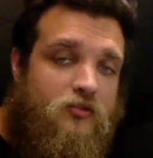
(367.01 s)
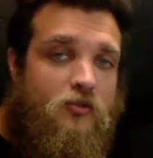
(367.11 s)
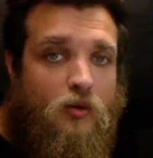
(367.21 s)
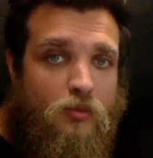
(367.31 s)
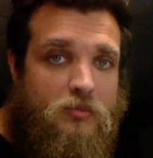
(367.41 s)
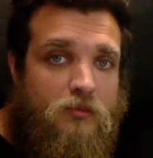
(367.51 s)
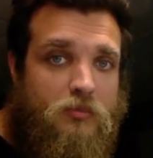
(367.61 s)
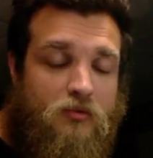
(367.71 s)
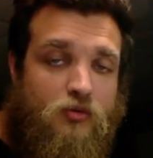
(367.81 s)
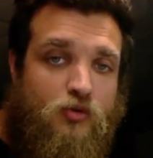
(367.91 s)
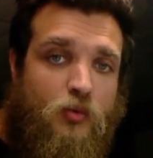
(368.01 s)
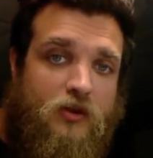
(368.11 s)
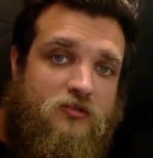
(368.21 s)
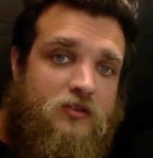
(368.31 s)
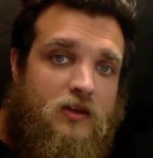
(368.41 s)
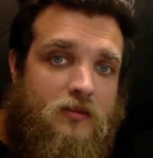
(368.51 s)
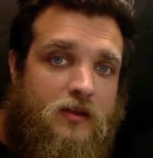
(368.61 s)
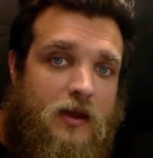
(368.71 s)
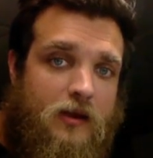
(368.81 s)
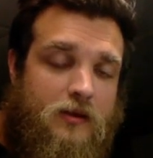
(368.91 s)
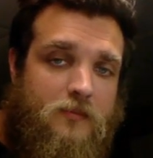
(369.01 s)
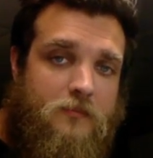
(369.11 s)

So that would be a bit of a twist in the neck.